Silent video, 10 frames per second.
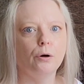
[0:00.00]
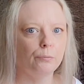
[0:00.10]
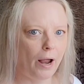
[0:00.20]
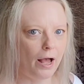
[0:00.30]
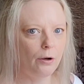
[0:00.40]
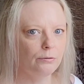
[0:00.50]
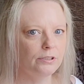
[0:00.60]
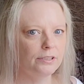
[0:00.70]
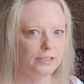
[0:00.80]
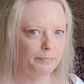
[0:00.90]
around
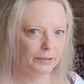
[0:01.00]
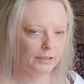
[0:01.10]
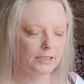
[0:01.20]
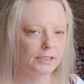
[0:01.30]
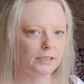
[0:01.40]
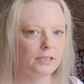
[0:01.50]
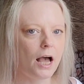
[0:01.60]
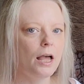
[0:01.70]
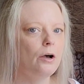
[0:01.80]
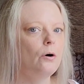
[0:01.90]
this peel and stick
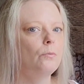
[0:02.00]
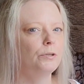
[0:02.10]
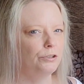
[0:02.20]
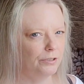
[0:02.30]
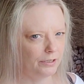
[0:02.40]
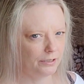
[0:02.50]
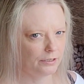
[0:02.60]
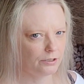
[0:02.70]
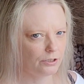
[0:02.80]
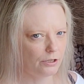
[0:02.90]
tile. When you get it
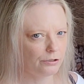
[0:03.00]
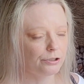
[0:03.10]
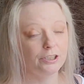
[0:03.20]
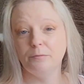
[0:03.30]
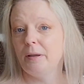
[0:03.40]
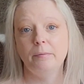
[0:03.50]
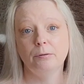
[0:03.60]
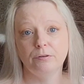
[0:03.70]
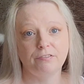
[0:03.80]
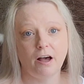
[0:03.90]
at the Dollar Tree, you may be able
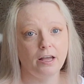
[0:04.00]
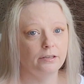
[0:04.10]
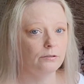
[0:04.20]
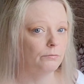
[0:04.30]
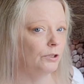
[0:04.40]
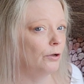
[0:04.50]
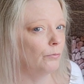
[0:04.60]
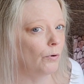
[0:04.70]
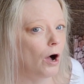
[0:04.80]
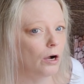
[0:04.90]
to find, you know,
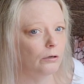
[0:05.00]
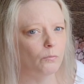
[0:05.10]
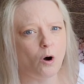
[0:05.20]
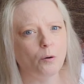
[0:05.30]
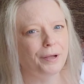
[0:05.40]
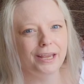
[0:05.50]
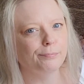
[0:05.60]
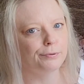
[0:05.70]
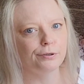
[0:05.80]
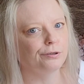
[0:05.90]
rock
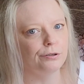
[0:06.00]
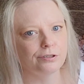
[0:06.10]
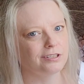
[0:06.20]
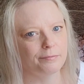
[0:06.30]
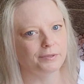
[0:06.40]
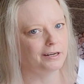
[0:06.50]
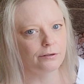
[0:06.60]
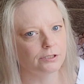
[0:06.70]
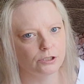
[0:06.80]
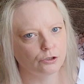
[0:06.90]
wallpaper or something
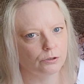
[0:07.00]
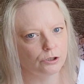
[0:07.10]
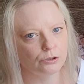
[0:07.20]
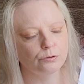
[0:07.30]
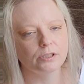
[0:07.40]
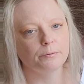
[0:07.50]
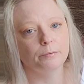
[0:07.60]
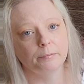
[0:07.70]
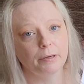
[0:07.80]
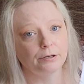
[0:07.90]
else that you could use that would
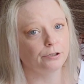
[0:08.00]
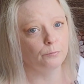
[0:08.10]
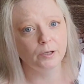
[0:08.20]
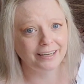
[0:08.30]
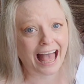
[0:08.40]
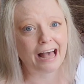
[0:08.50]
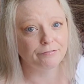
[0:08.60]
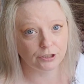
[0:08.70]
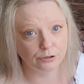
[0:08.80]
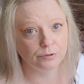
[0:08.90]
be better. You wouldn't
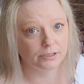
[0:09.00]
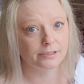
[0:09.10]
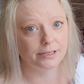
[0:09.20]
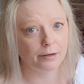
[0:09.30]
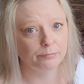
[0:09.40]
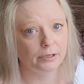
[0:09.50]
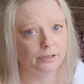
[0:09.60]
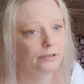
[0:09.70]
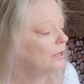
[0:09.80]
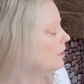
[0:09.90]
have to do this step
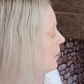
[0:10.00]
with,